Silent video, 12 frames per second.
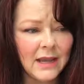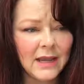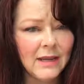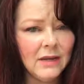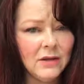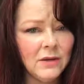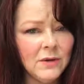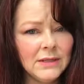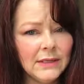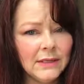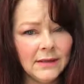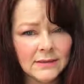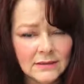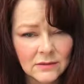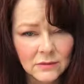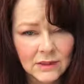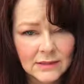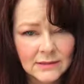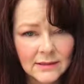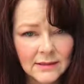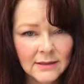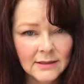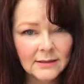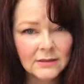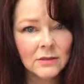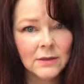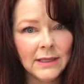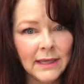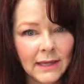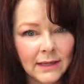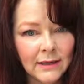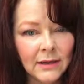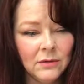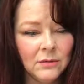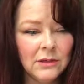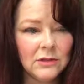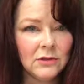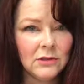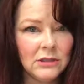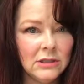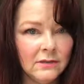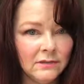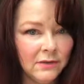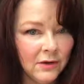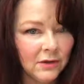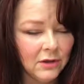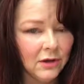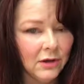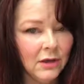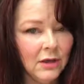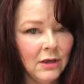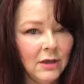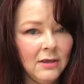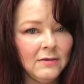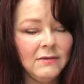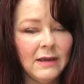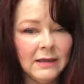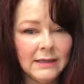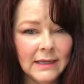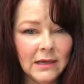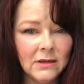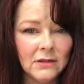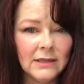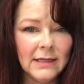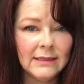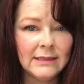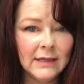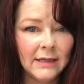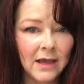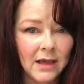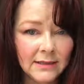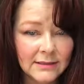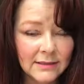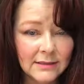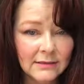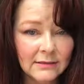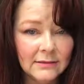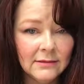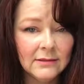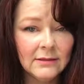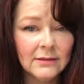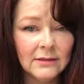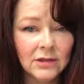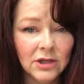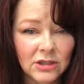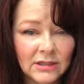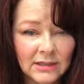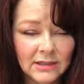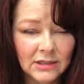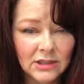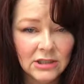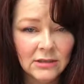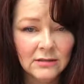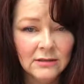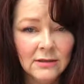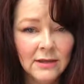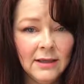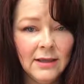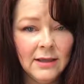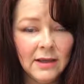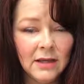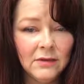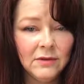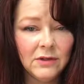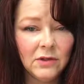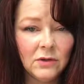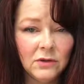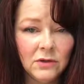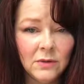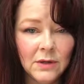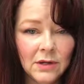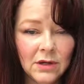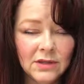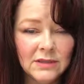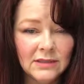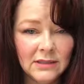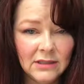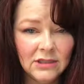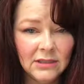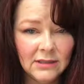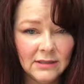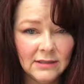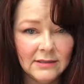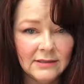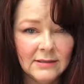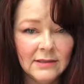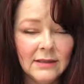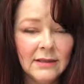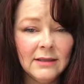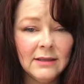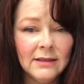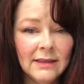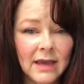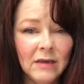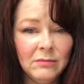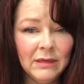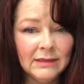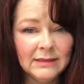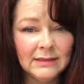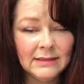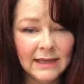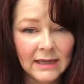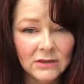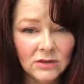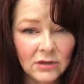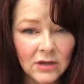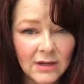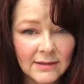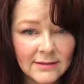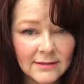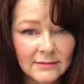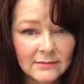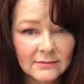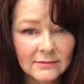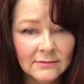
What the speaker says: I didn't know what dioxin was. So again, I researched it further, found out that dioxin is a carcinogen. And if you don't know what a carcinogen is, that means it's cancer causing.